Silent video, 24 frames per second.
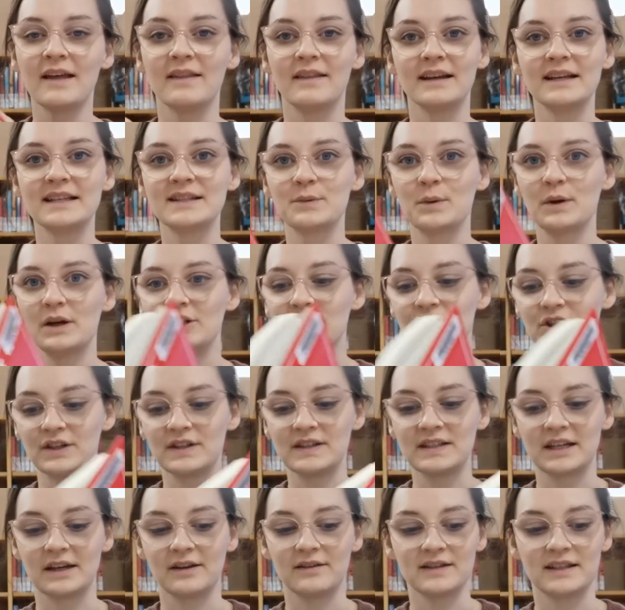this one
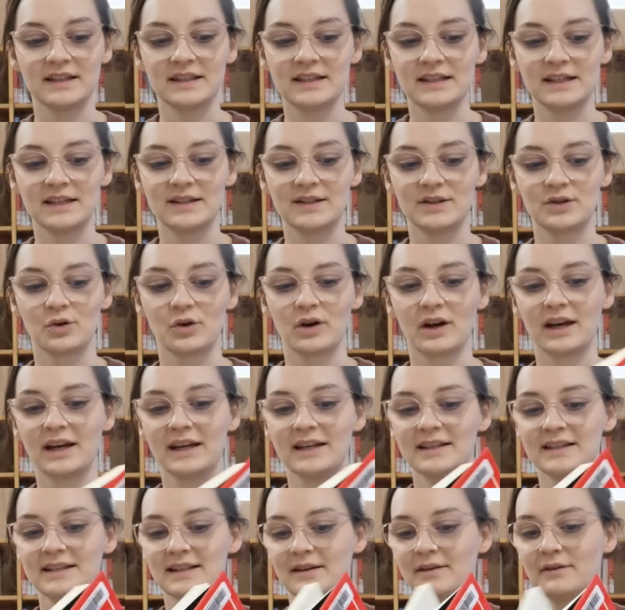just delves into
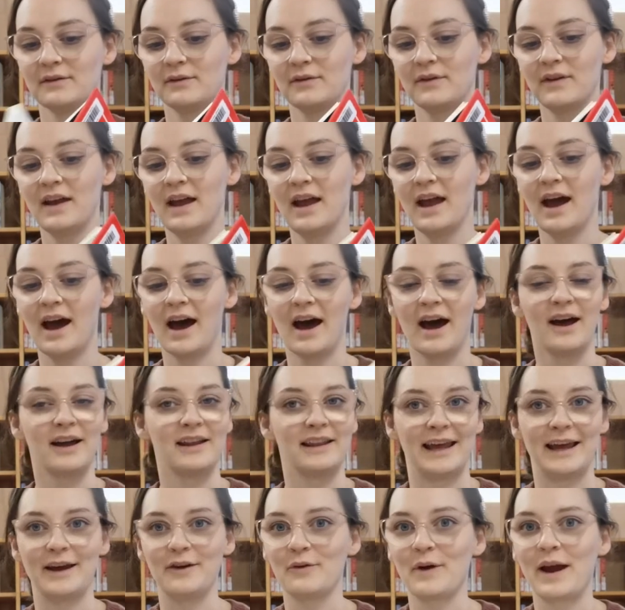stories of
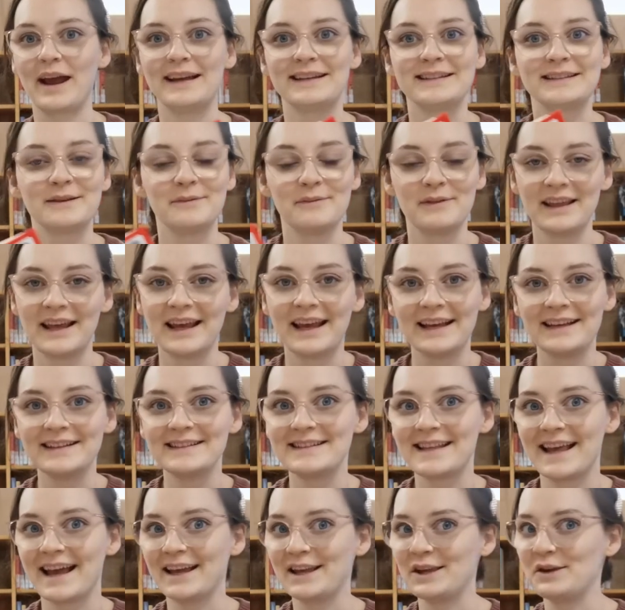like random
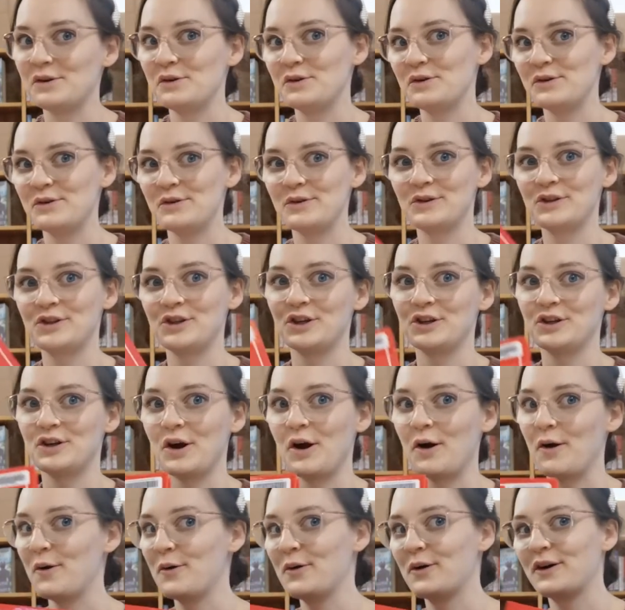things that you should
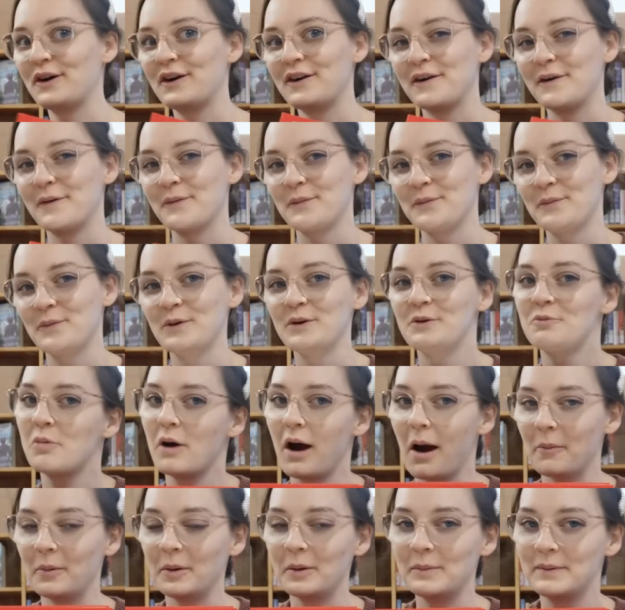know or would
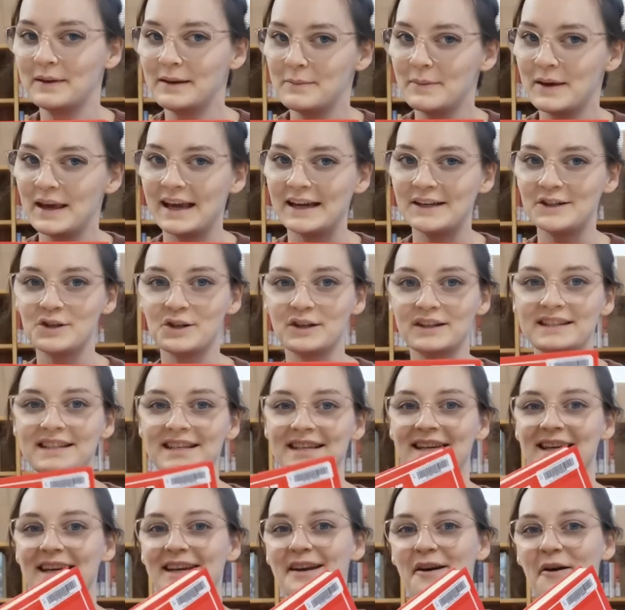probably be
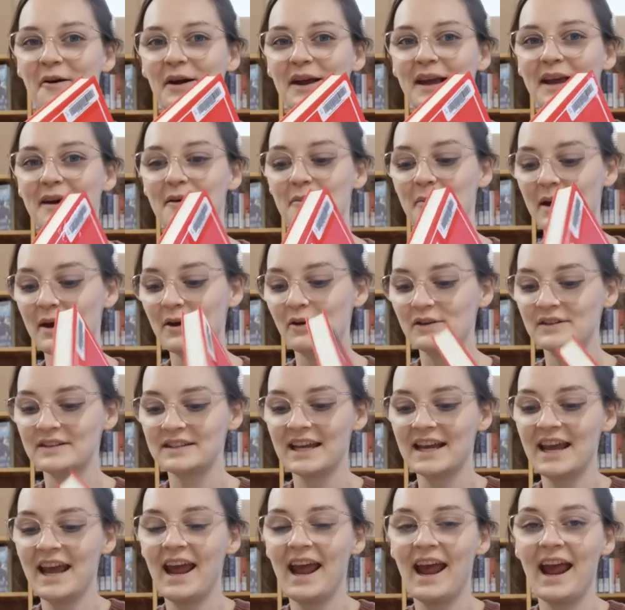interested in knowing about.
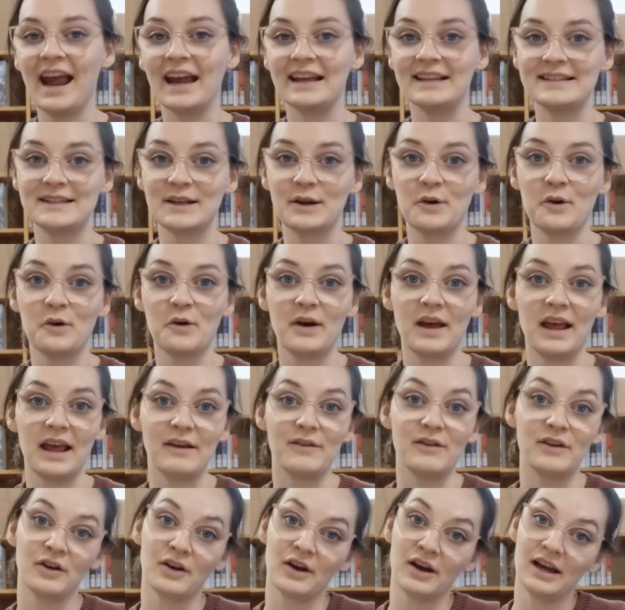And so
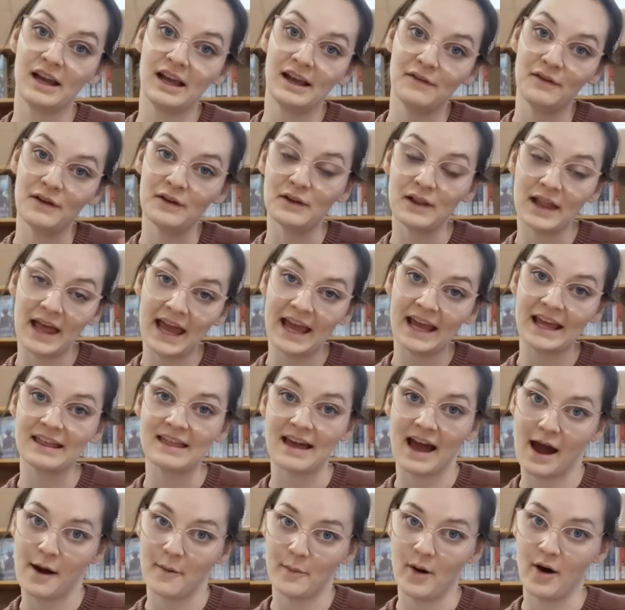if you like
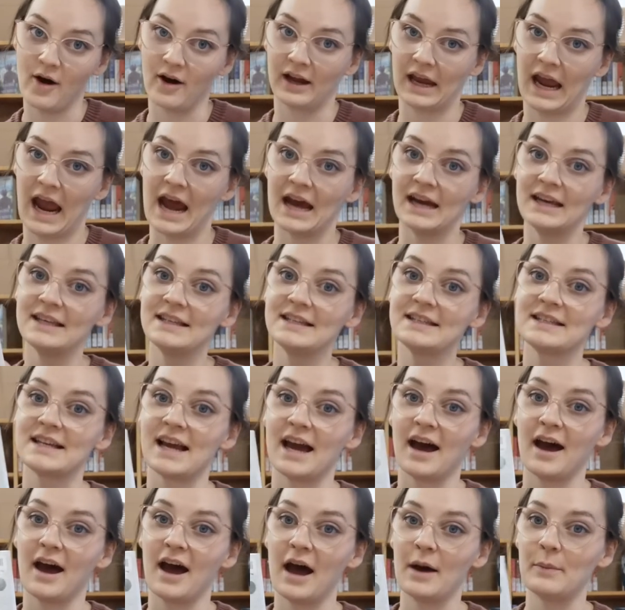that podcast,
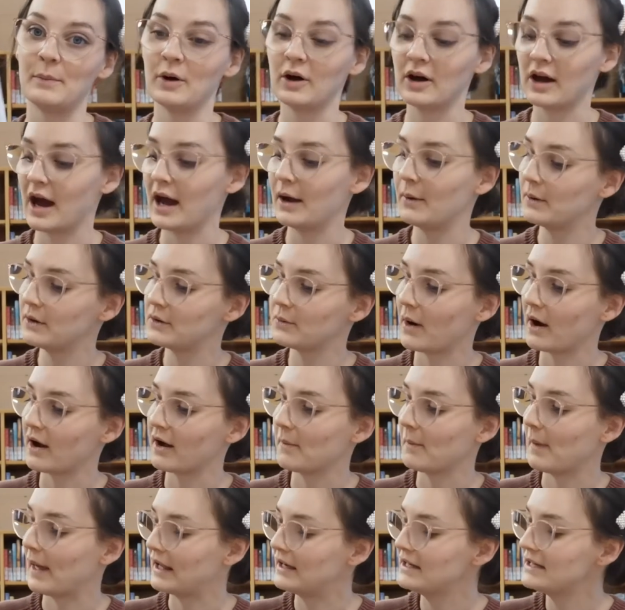a book I would
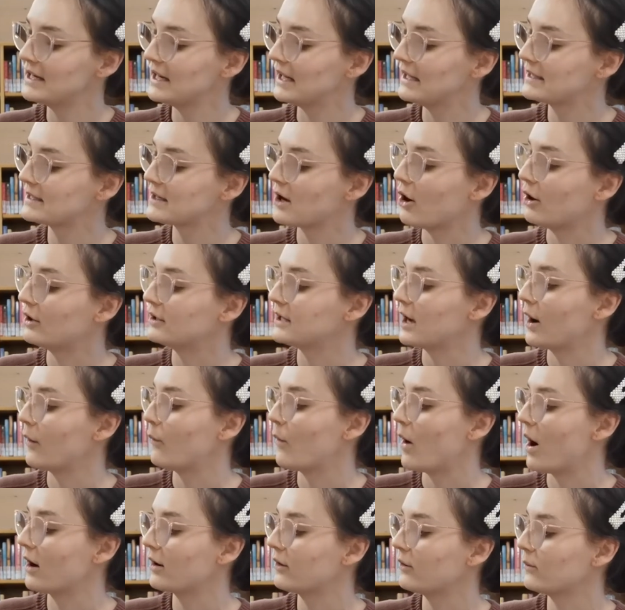recommend is called A
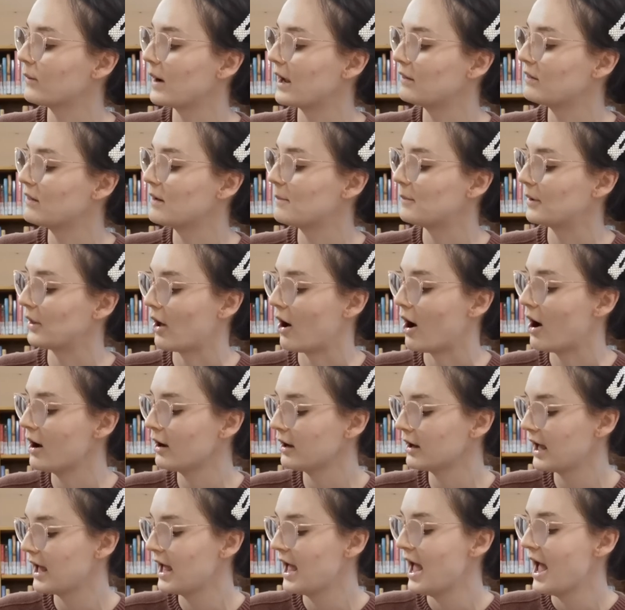Walk Around the
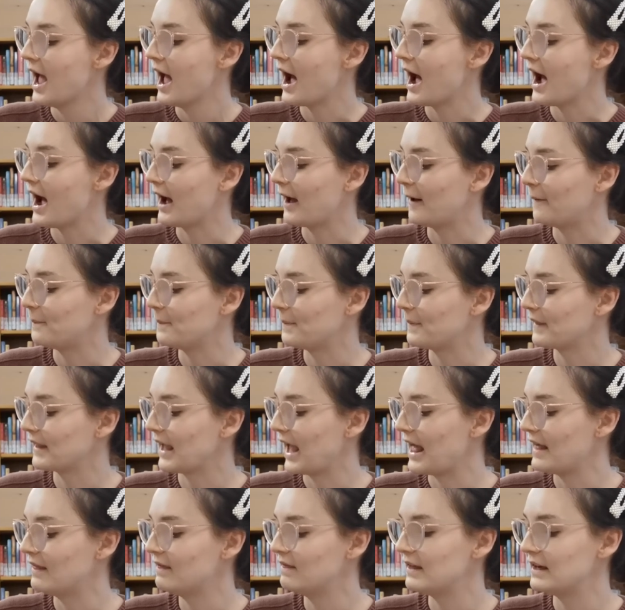Block. And
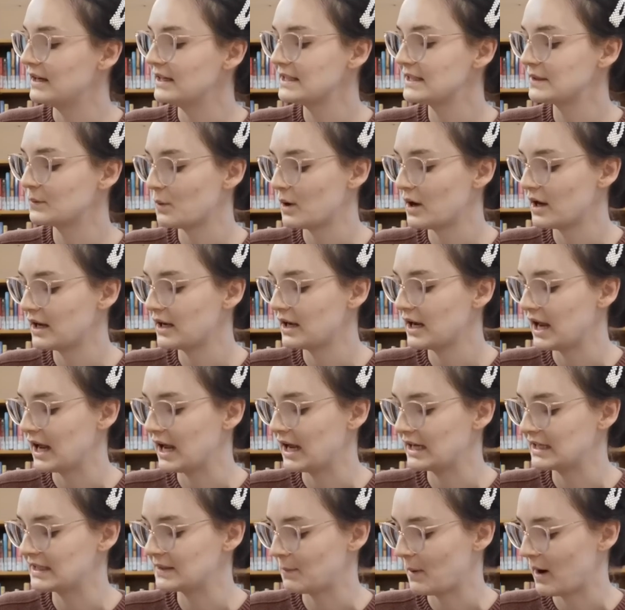this one
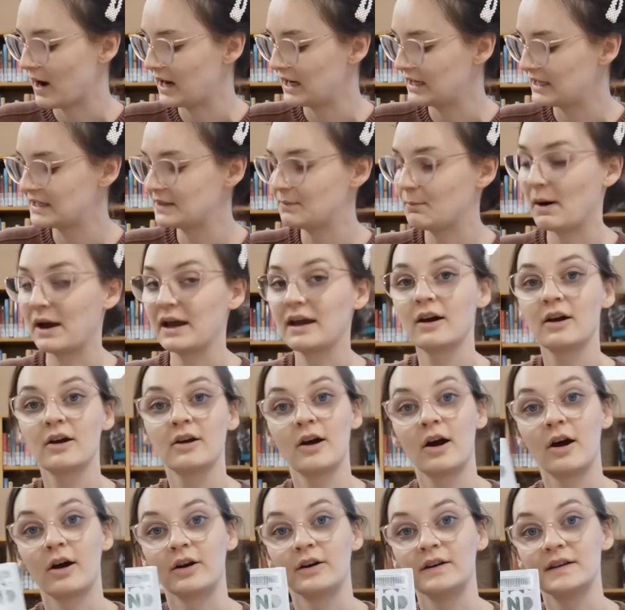is by Spike
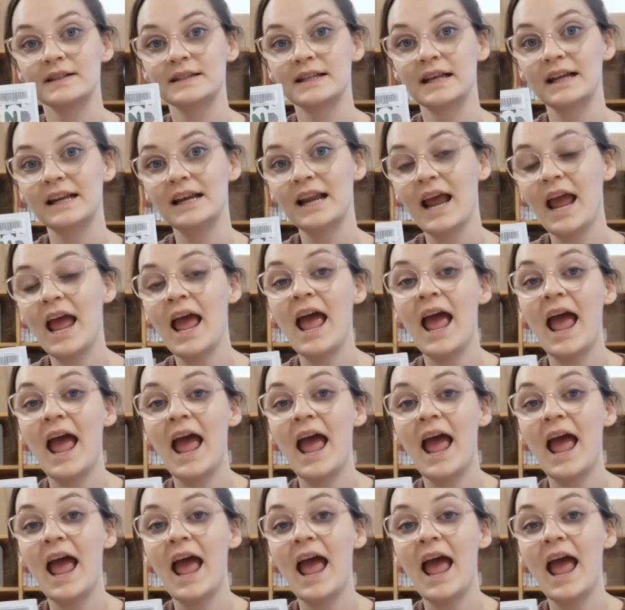Carlsen,